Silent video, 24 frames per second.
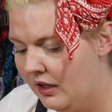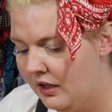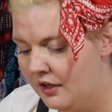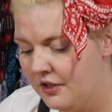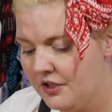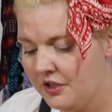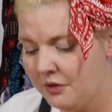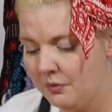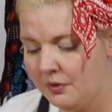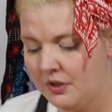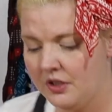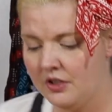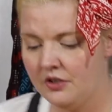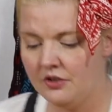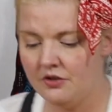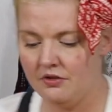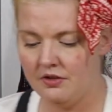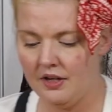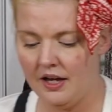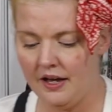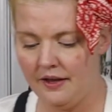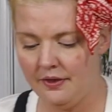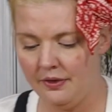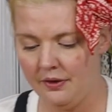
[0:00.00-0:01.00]
So we're going to do
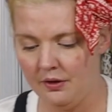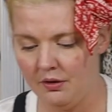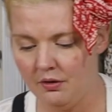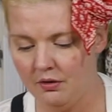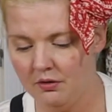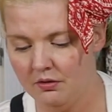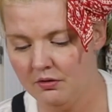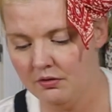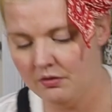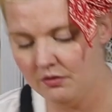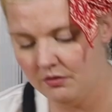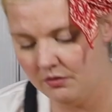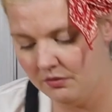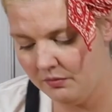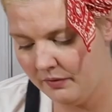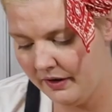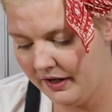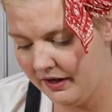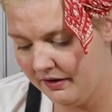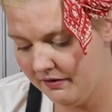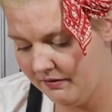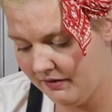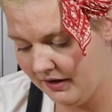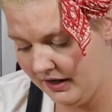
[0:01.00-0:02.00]
that the whole
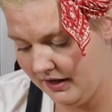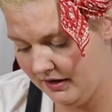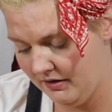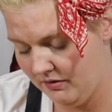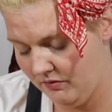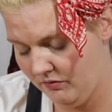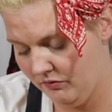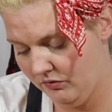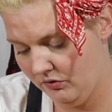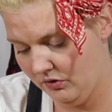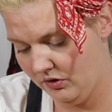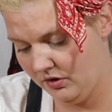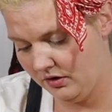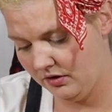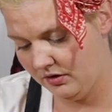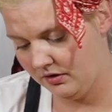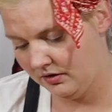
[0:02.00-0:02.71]
way around.